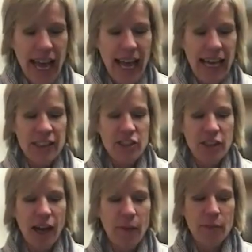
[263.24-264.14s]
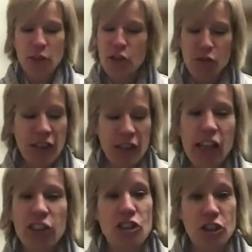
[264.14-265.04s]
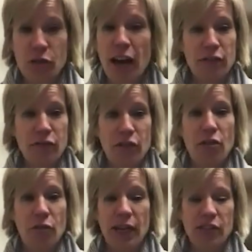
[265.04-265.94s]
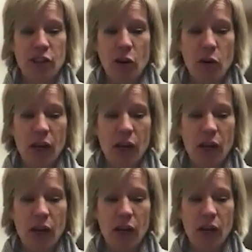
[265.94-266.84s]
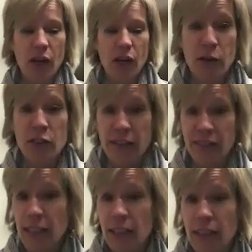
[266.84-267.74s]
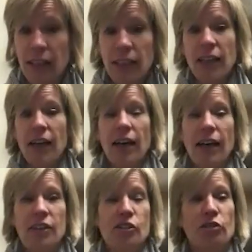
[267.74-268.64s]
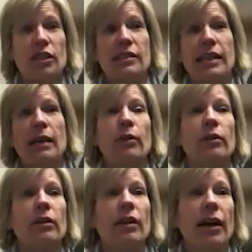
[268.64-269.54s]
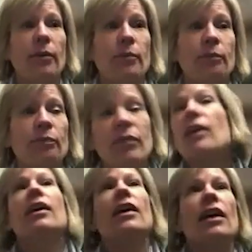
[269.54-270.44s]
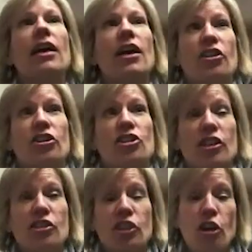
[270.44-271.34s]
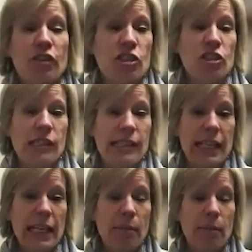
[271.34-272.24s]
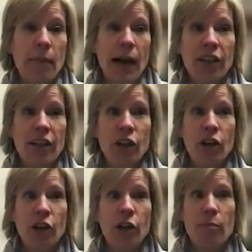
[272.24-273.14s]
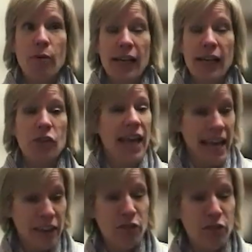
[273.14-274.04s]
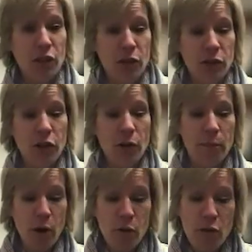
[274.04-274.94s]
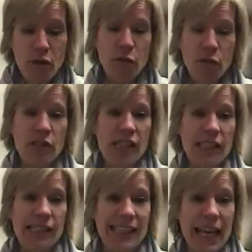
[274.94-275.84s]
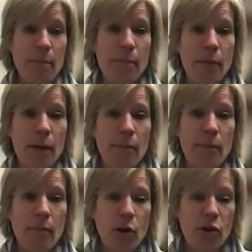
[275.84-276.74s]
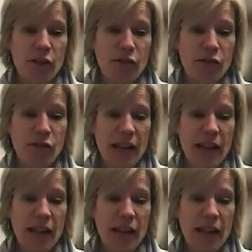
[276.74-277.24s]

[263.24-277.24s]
And you've nailed 2 out of the 3. So a lot of it is motivic. So for example, the Shostakovich C minor prelude and fugue both use the same motive